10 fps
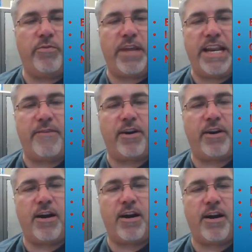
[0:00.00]
They never
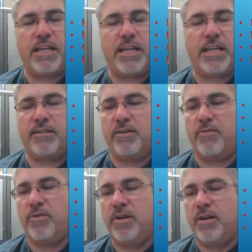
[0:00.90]
contacted
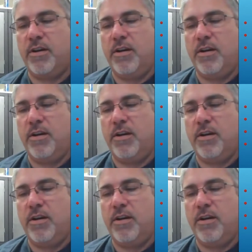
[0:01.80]
us. So